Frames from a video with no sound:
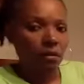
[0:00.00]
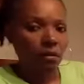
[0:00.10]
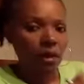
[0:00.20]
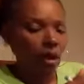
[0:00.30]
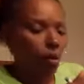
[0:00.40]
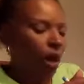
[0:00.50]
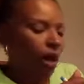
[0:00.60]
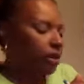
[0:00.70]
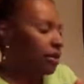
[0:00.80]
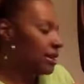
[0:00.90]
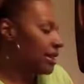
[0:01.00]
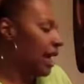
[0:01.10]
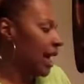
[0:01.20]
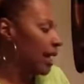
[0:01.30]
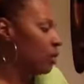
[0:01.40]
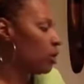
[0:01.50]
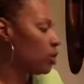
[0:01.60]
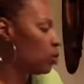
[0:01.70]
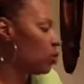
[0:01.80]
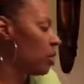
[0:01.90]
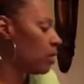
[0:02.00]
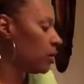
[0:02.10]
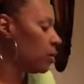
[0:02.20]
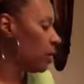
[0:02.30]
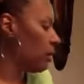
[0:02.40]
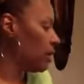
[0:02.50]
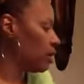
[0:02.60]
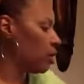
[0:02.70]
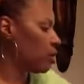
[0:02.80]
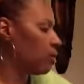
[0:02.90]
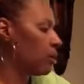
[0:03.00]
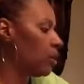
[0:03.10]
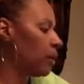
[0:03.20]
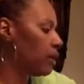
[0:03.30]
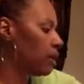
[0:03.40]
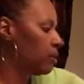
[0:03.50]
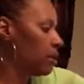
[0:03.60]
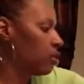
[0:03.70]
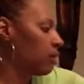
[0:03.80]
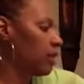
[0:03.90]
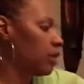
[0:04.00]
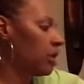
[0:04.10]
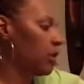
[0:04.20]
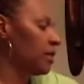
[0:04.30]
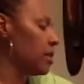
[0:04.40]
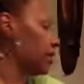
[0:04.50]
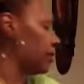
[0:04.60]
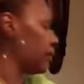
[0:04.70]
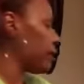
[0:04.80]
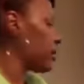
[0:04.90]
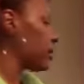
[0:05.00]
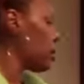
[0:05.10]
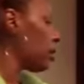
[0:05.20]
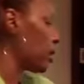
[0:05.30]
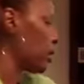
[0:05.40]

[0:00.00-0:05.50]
Now, while you're deciding what you want to do, let me show you a quick demonstration of the difference on the